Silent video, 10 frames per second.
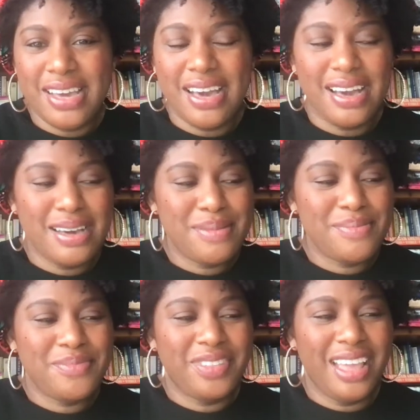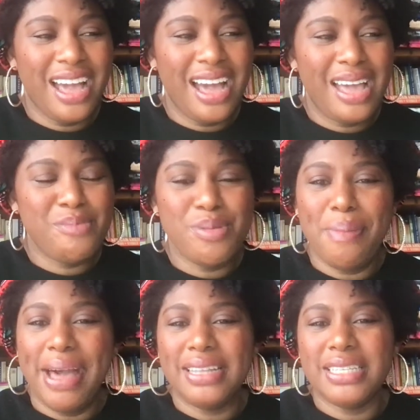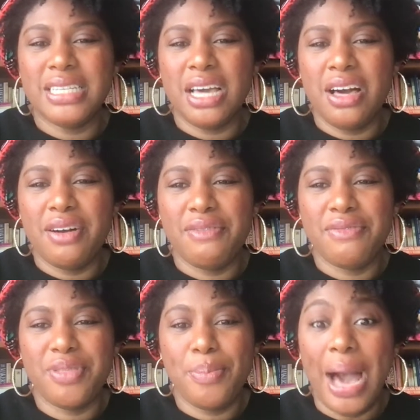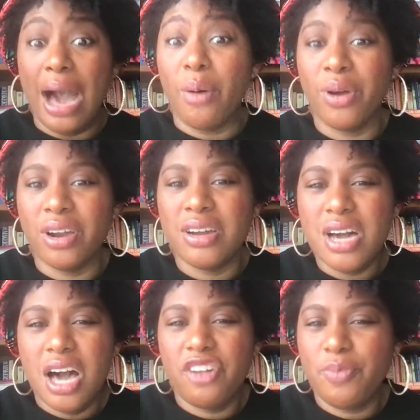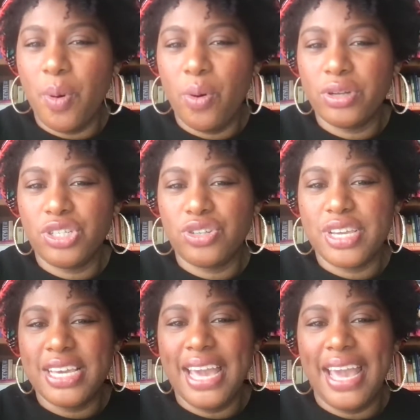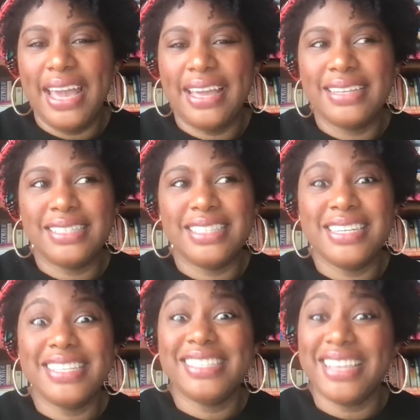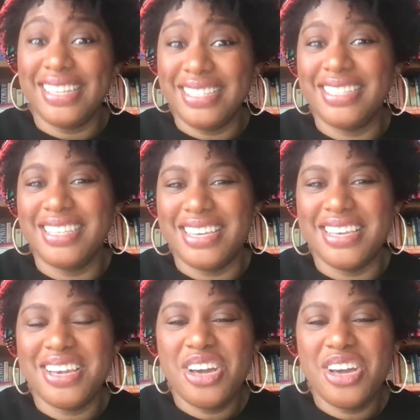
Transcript: I'm reminded of the power of poetry and the necessity